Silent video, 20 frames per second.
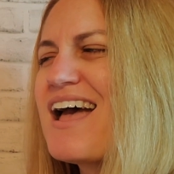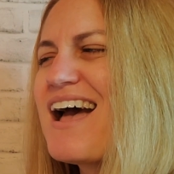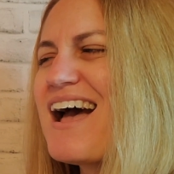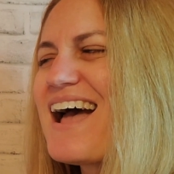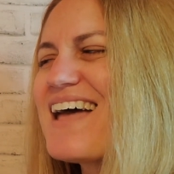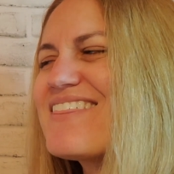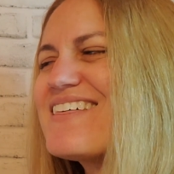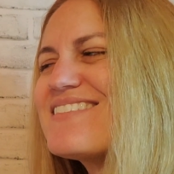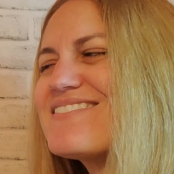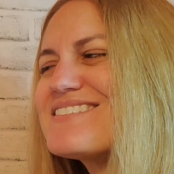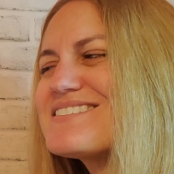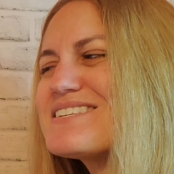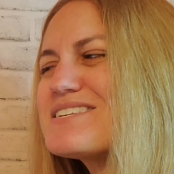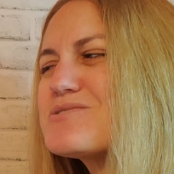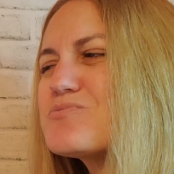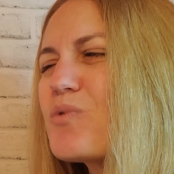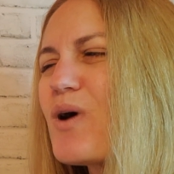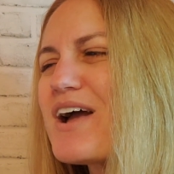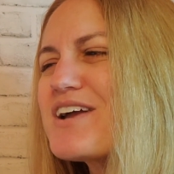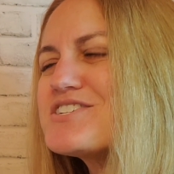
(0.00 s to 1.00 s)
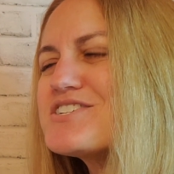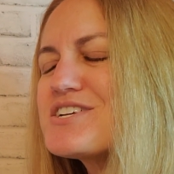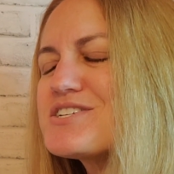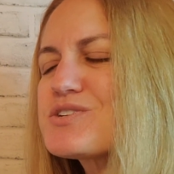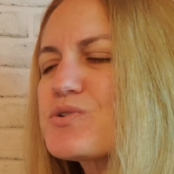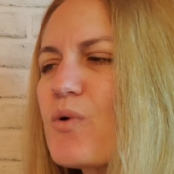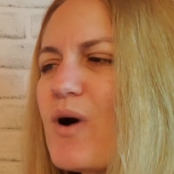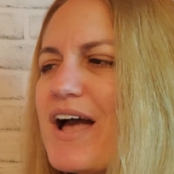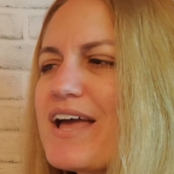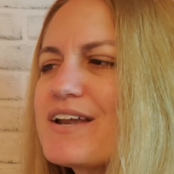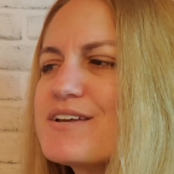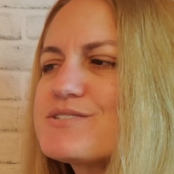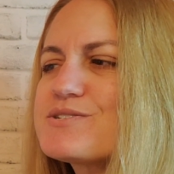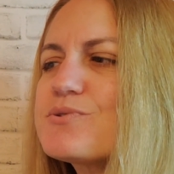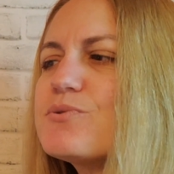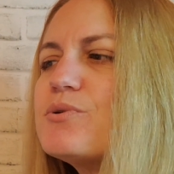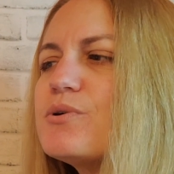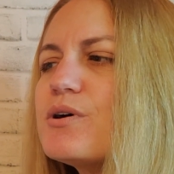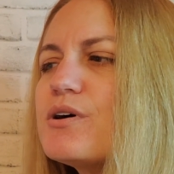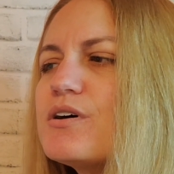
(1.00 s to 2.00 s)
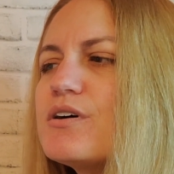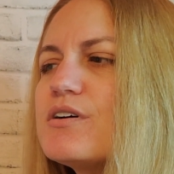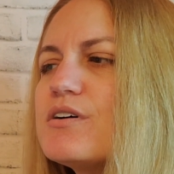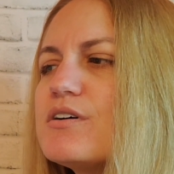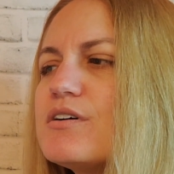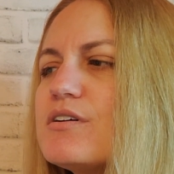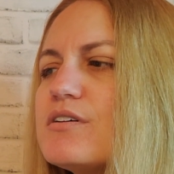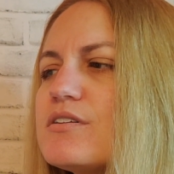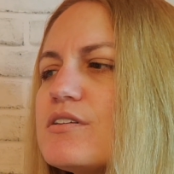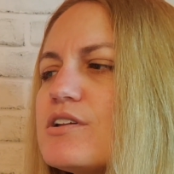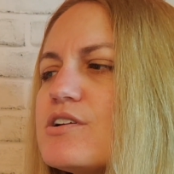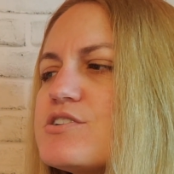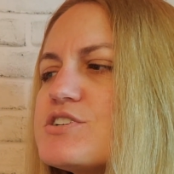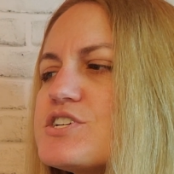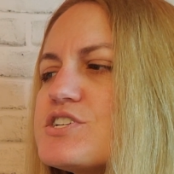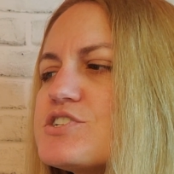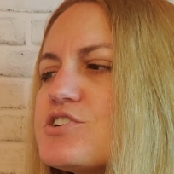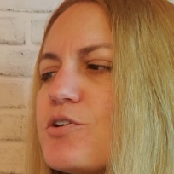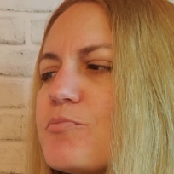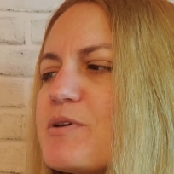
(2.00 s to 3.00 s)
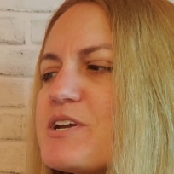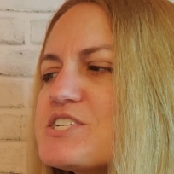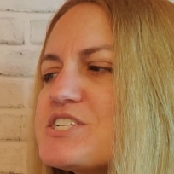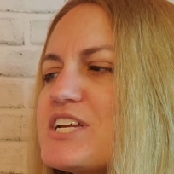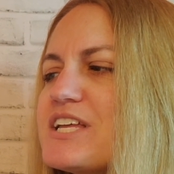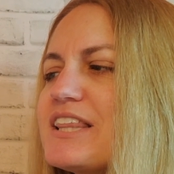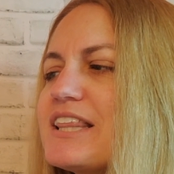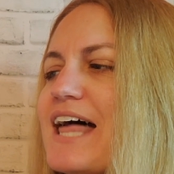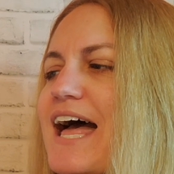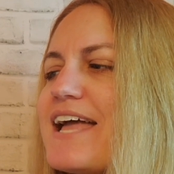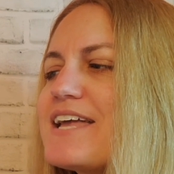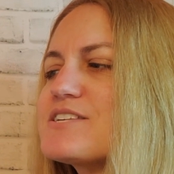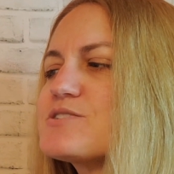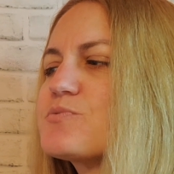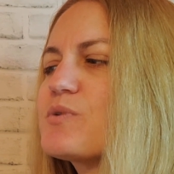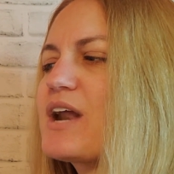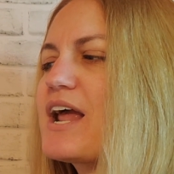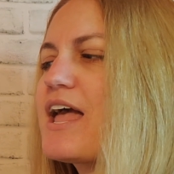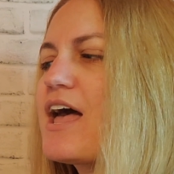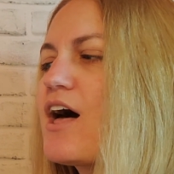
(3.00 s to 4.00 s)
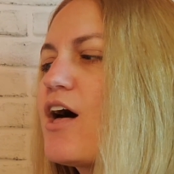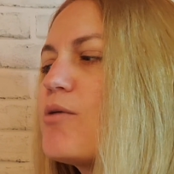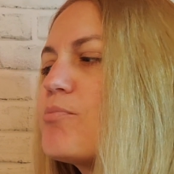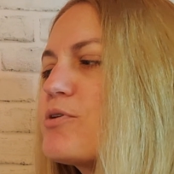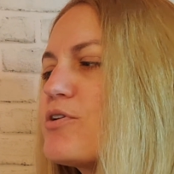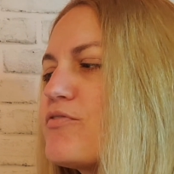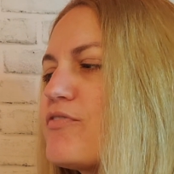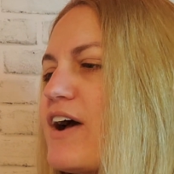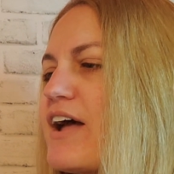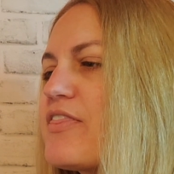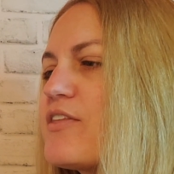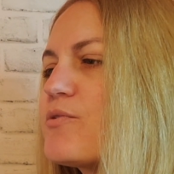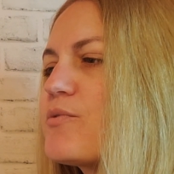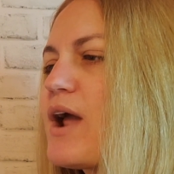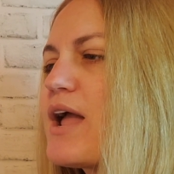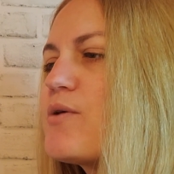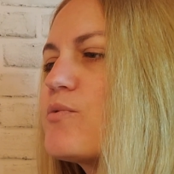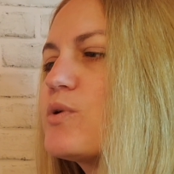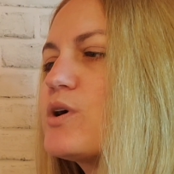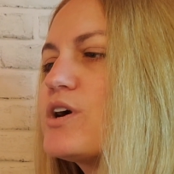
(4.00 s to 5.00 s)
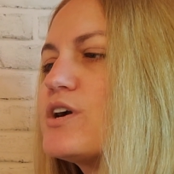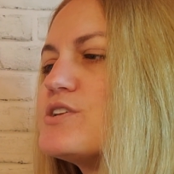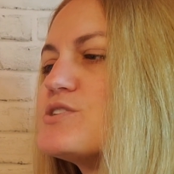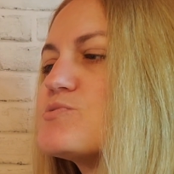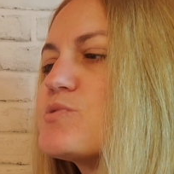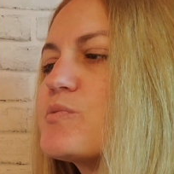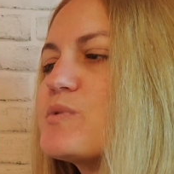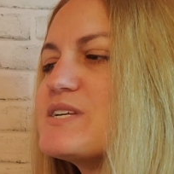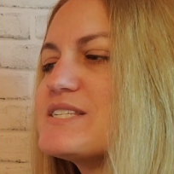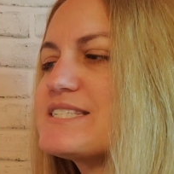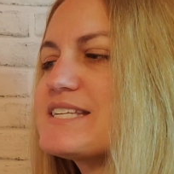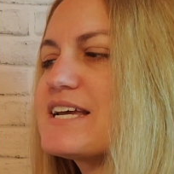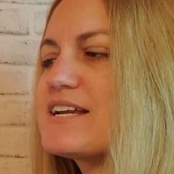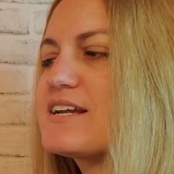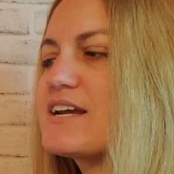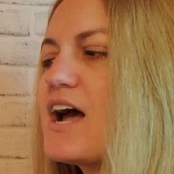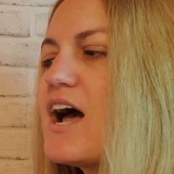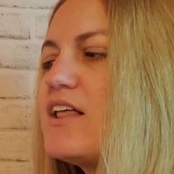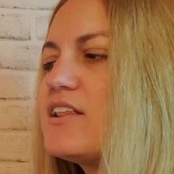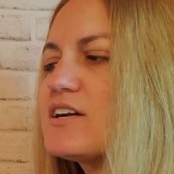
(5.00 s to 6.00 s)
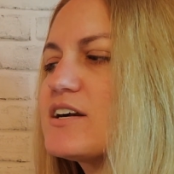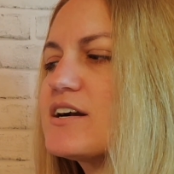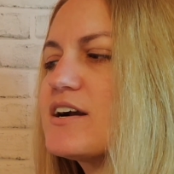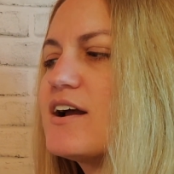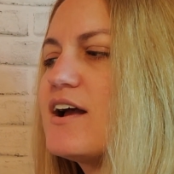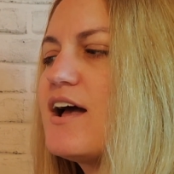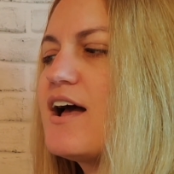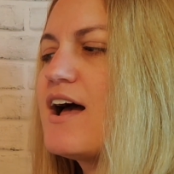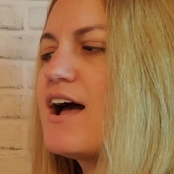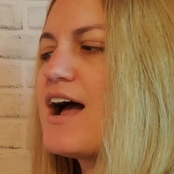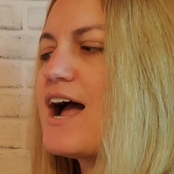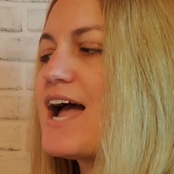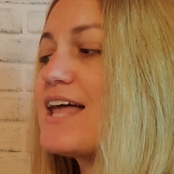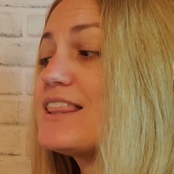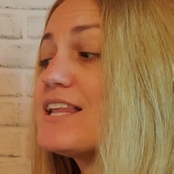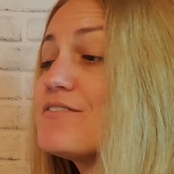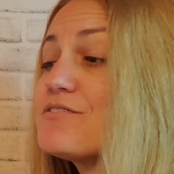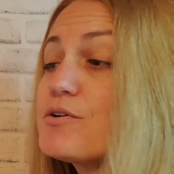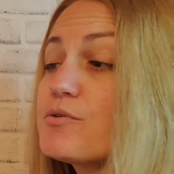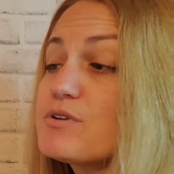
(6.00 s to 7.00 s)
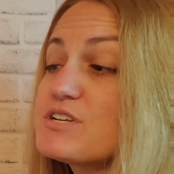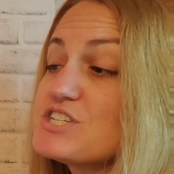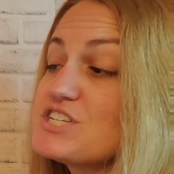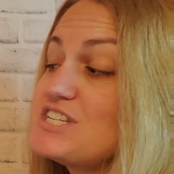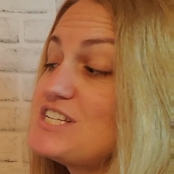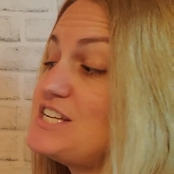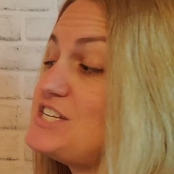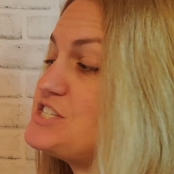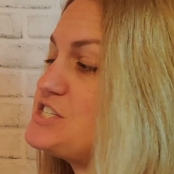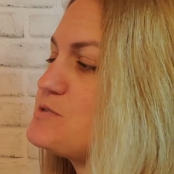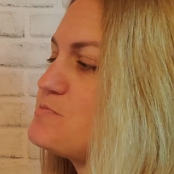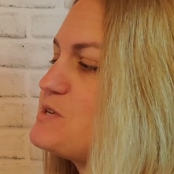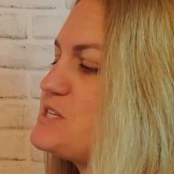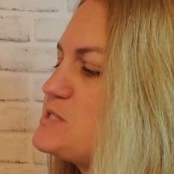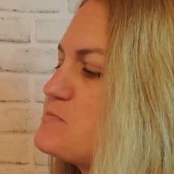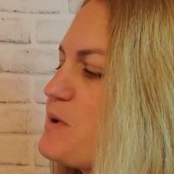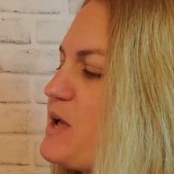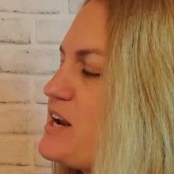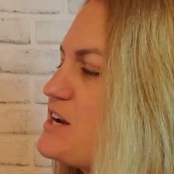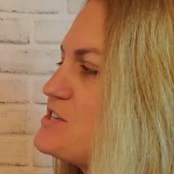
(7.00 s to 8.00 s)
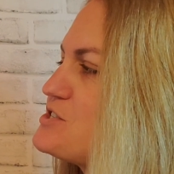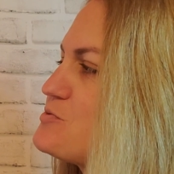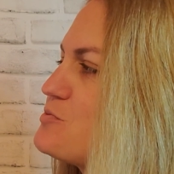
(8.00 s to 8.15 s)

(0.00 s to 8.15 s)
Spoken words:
I think this is why she is quiet at school. Lucia told me she likes when I help her find the right words when we sit and color. I love it when she teaches me Spanish